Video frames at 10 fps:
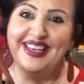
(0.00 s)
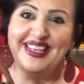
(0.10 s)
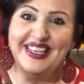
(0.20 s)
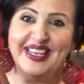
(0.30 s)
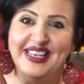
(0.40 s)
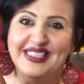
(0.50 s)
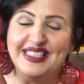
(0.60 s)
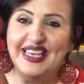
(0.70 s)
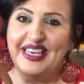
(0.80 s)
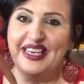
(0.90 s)
It is
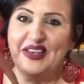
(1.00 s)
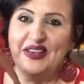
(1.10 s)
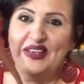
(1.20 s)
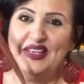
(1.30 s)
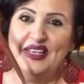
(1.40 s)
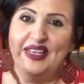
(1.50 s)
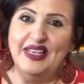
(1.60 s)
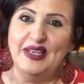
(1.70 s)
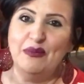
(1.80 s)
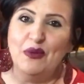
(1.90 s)
a
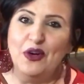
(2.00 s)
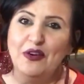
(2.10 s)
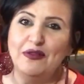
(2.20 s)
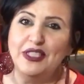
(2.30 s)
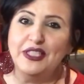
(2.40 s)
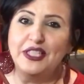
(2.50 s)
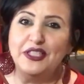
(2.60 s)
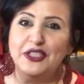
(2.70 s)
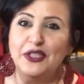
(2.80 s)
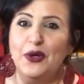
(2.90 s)
more
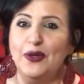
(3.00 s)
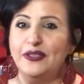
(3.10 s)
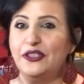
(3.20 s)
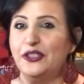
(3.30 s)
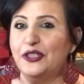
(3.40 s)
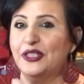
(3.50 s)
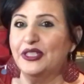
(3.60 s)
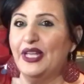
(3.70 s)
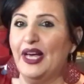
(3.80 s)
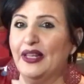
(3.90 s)
vintage coach,
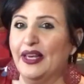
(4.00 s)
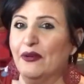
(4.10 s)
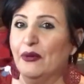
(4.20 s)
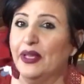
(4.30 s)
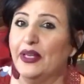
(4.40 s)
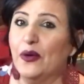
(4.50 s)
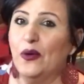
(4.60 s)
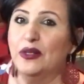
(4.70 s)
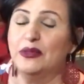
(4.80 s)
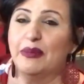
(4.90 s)
not like really
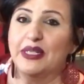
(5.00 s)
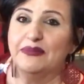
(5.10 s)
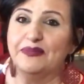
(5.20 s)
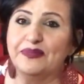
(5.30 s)
old, but